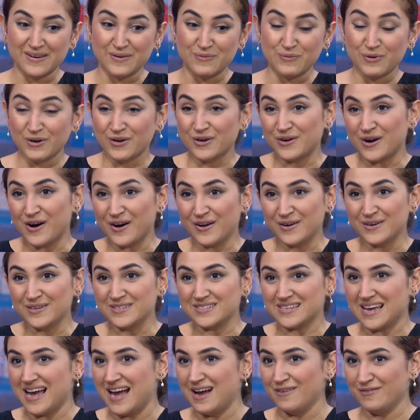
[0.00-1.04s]
we're honored
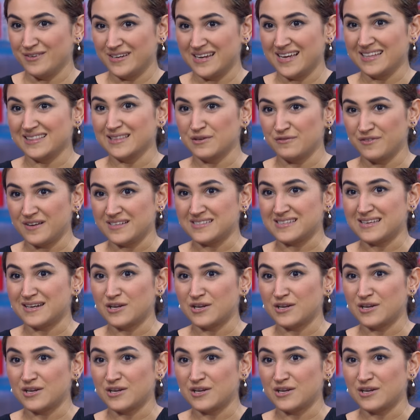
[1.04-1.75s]
to have it at LitFest,